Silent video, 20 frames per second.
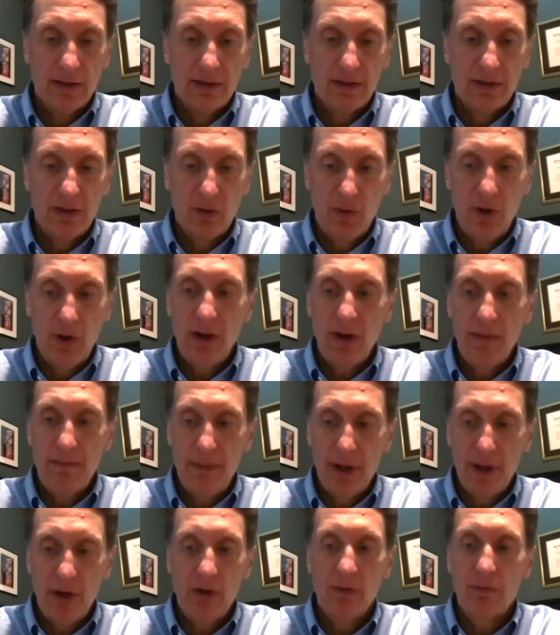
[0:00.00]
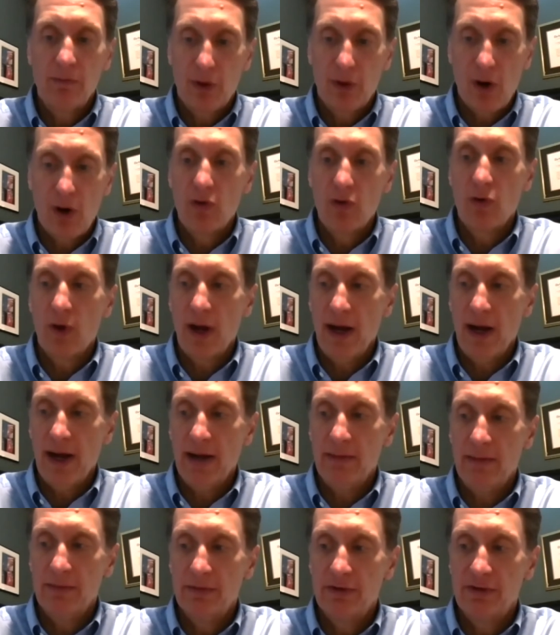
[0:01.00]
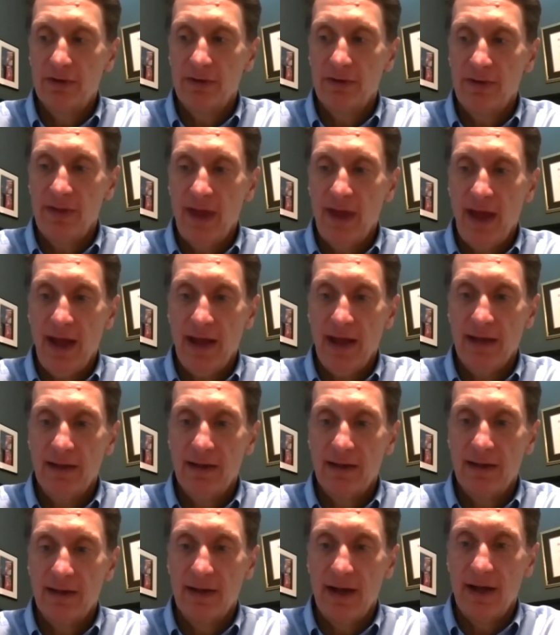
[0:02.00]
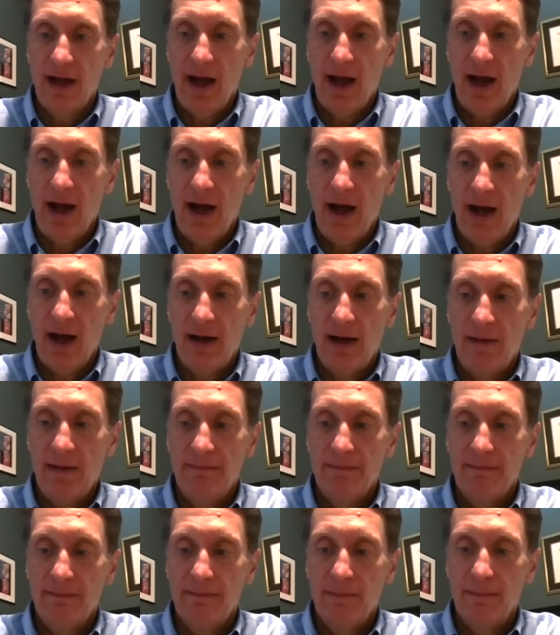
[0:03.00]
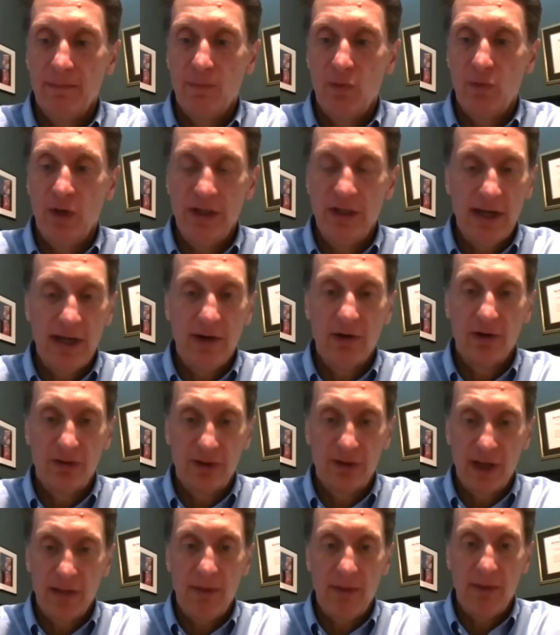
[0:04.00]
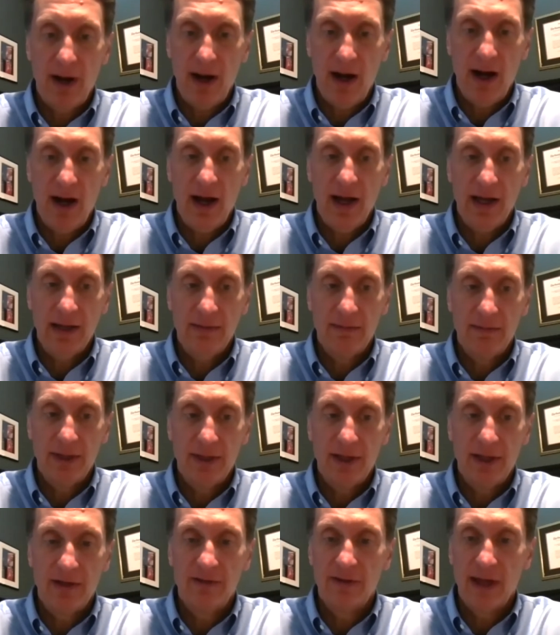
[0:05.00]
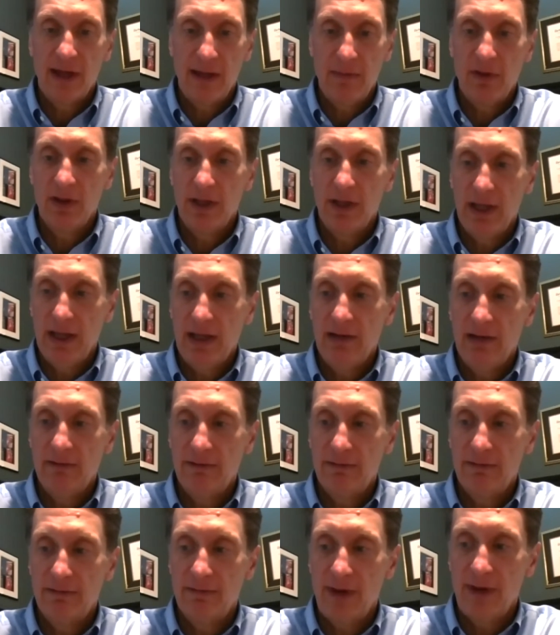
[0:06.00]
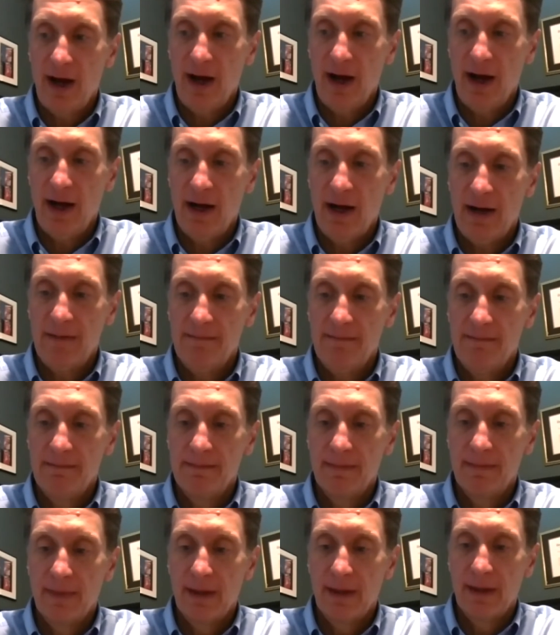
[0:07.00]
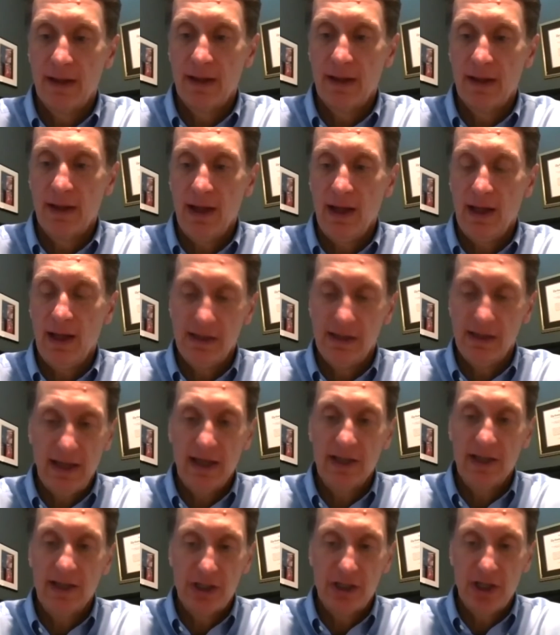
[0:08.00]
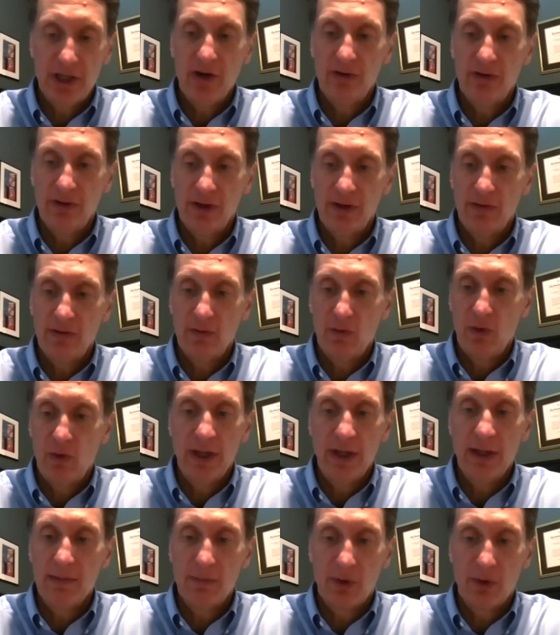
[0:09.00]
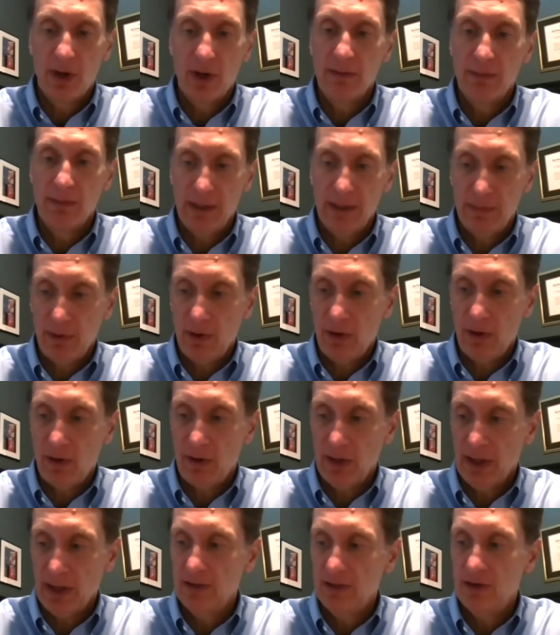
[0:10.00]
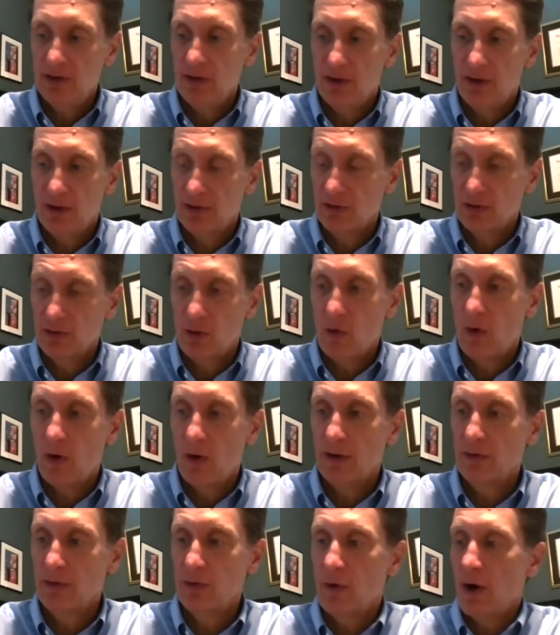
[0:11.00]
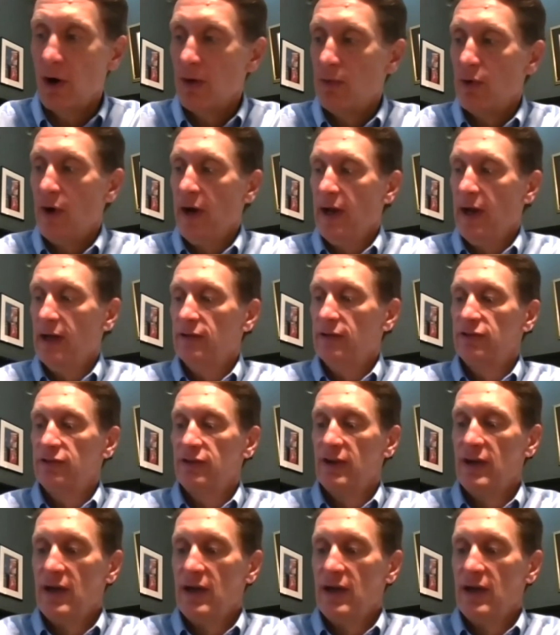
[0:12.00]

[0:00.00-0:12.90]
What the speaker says: really build programs that retailers get behind, because they believe, and the data shows that we can bring people into the store through our brands.